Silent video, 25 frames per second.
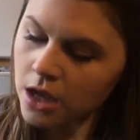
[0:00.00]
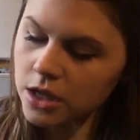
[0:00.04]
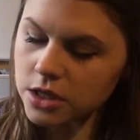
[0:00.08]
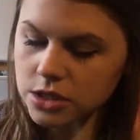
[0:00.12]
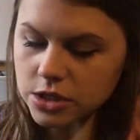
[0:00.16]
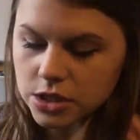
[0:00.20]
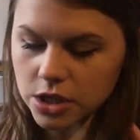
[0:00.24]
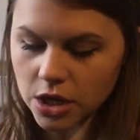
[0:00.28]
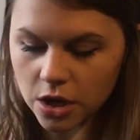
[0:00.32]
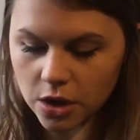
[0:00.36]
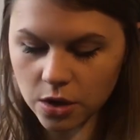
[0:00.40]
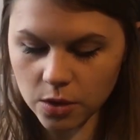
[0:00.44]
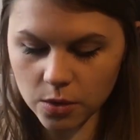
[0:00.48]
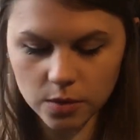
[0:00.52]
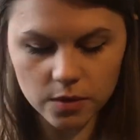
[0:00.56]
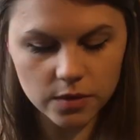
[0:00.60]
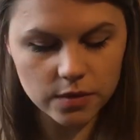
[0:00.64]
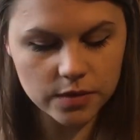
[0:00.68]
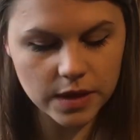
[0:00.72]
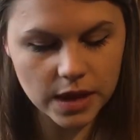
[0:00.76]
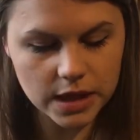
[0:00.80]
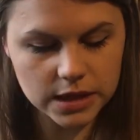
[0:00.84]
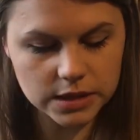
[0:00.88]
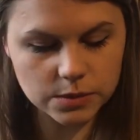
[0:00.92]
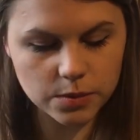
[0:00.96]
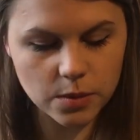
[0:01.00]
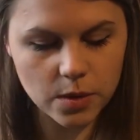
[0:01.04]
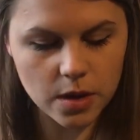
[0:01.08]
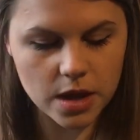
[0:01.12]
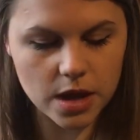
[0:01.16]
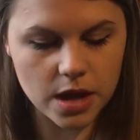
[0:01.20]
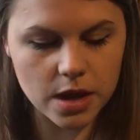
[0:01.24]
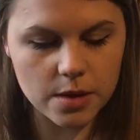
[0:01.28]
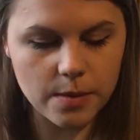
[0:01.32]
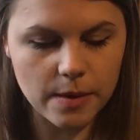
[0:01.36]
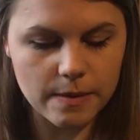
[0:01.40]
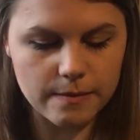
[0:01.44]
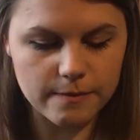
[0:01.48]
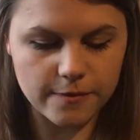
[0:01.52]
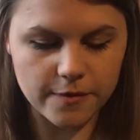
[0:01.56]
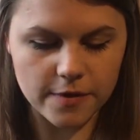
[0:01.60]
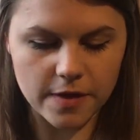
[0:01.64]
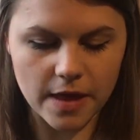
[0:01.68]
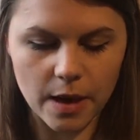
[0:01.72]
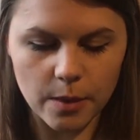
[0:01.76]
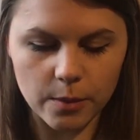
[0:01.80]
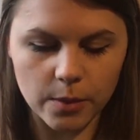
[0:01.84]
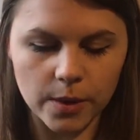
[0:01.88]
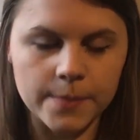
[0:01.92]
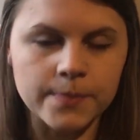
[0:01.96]
So that's why I went for
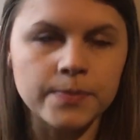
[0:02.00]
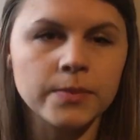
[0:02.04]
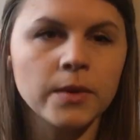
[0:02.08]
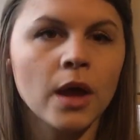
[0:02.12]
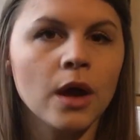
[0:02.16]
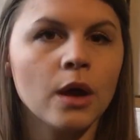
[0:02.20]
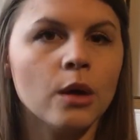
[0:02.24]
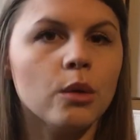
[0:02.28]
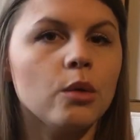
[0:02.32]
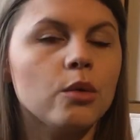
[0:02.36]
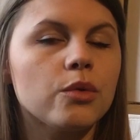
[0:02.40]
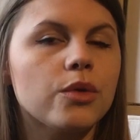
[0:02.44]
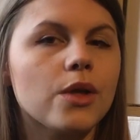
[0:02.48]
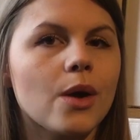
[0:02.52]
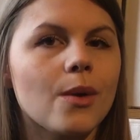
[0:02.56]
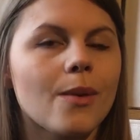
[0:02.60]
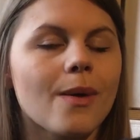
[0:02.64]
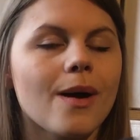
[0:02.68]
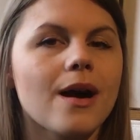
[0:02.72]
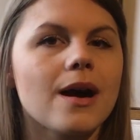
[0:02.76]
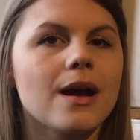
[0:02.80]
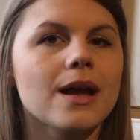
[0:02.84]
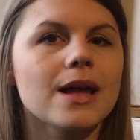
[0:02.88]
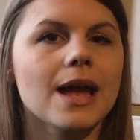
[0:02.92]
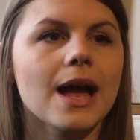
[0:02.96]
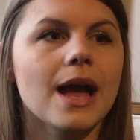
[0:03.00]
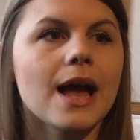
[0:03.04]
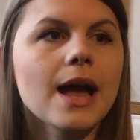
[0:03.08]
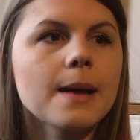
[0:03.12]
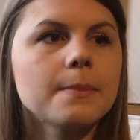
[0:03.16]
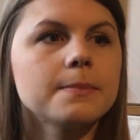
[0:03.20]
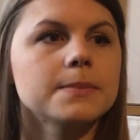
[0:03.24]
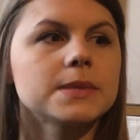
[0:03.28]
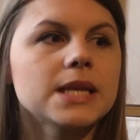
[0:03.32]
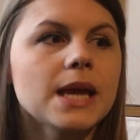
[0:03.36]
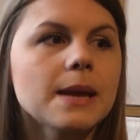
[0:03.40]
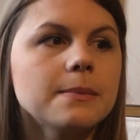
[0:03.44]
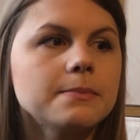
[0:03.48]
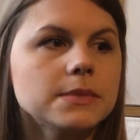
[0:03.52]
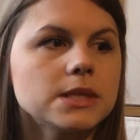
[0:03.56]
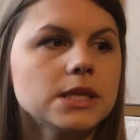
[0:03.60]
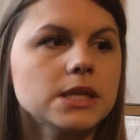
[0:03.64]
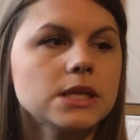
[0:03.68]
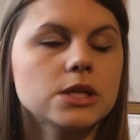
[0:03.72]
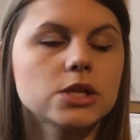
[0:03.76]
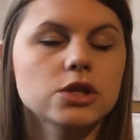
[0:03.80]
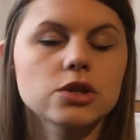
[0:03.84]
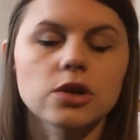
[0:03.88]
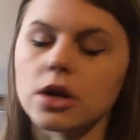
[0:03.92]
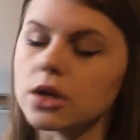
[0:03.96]
that one. Although I am
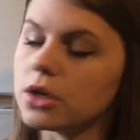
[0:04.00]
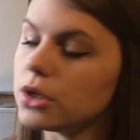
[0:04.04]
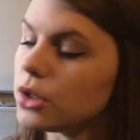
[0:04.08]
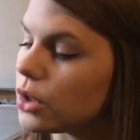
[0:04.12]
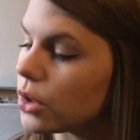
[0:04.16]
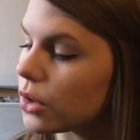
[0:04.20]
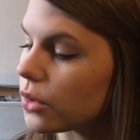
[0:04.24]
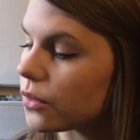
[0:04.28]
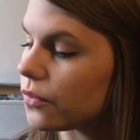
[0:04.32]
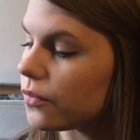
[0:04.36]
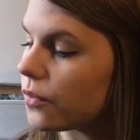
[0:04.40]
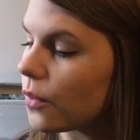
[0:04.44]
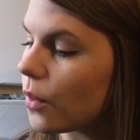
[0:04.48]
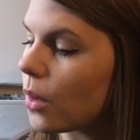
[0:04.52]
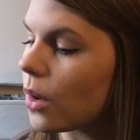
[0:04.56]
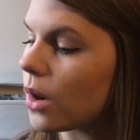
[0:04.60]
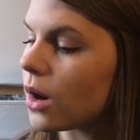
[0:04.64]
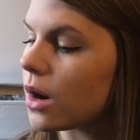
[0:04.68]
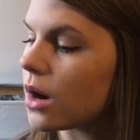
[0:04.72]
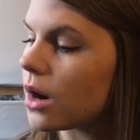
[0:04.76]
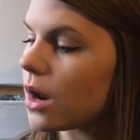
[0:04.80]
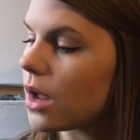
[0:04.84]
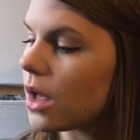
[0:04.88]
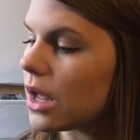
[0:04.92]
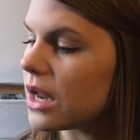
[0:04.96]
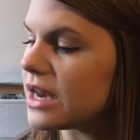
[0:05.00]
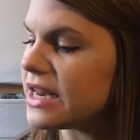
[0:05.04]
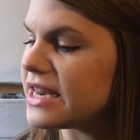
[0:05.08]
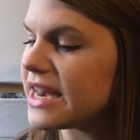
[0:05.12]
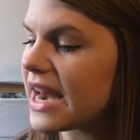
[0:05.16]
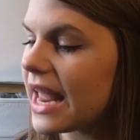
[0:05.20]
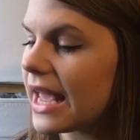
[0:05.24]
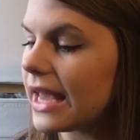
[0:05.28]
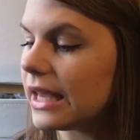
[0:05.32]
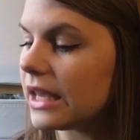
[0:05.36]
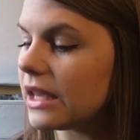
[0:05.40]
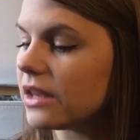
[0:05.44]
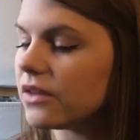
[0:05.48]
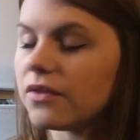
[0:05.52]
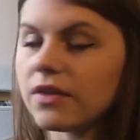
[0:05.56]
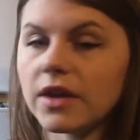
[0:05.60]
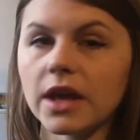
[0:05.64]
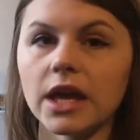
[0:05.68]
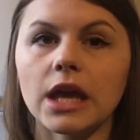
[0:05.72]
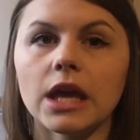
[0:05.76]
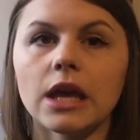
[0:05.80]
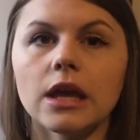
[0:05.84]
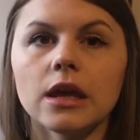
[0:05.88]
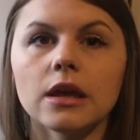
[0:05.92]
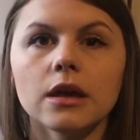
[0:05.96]
tempted to try and look for a
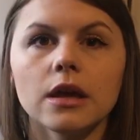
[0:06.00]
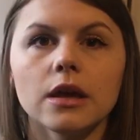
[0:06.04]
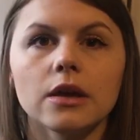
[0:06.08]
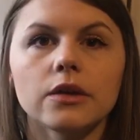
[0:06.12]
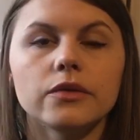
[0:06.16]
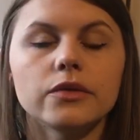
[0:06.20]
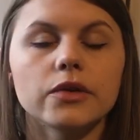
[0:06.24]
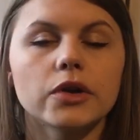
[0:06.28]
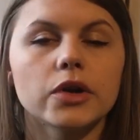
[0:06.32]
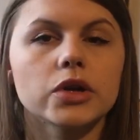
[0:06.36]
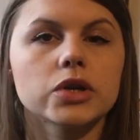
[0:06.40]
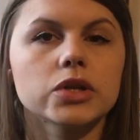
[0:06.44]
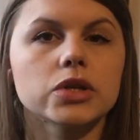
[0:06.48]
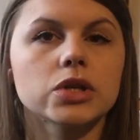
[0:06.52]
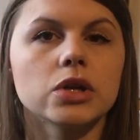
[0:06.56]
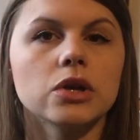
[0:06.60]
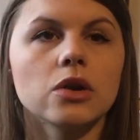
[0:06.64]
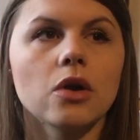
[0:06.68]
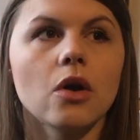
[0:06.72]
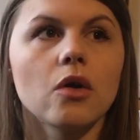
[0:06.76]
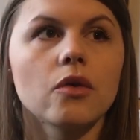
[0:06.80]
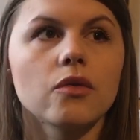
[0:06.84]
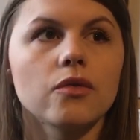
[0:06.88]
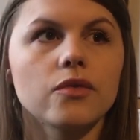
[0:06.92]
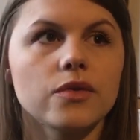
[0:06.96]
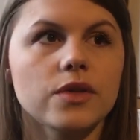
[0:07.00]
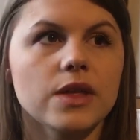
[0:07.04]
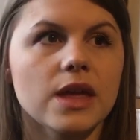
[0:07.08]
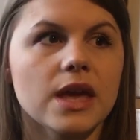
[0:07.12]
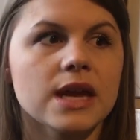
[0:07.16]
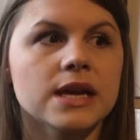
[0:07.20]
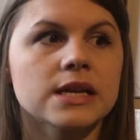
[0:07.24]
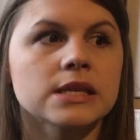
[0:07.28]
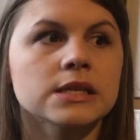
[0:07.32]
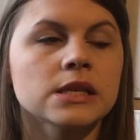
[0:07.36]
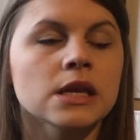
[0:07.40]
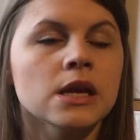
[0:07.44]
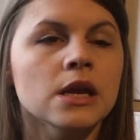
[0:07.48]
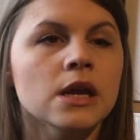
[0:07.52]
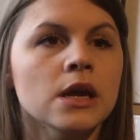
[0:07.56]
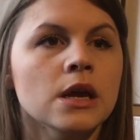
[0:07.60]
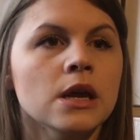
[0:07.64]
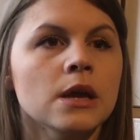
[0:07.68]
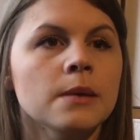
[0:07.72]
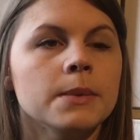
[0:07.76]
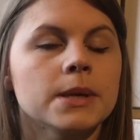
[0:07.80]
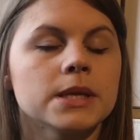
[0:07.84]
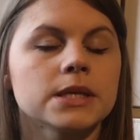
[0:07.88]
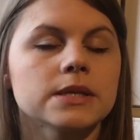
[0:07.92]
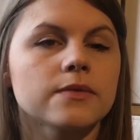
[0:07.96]
navy version of this,
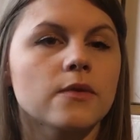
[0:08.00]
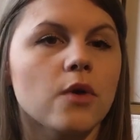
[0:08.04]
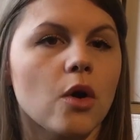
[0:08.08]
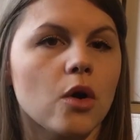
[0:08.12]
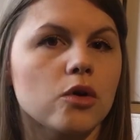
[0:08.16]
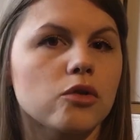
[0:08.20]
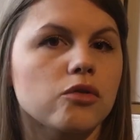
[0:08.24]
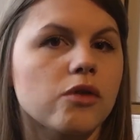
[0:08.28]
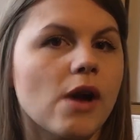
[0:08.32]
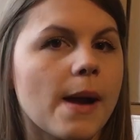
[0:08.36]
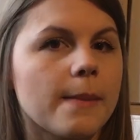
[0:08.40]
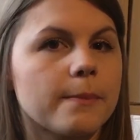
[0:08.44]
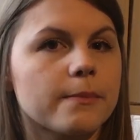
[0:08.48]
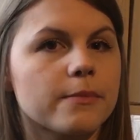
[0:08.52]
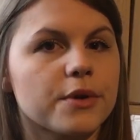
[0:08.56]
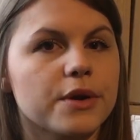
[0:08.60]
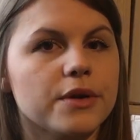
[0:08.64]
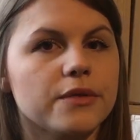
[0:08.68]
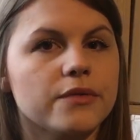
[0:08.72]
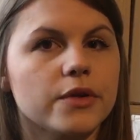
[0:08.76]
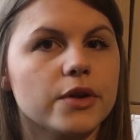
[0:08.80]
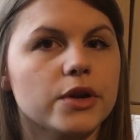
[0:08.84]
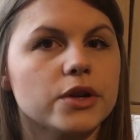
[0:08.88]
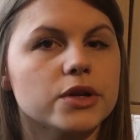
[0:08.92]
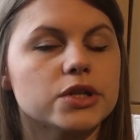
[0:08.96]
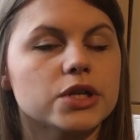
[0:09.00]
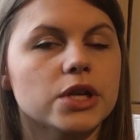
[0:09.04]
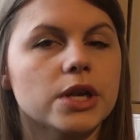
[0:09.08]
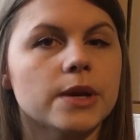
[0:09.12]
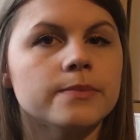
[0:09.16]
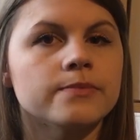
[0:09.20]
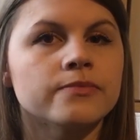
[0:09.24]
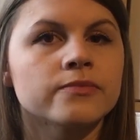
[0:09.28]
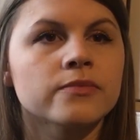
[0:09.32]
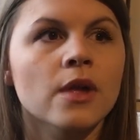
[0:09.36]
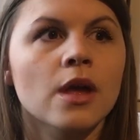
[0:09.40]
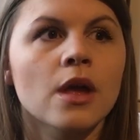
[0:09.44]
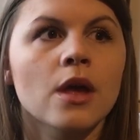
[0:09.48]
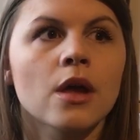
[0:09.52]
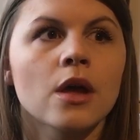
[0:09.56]
because I've got a cranberry version.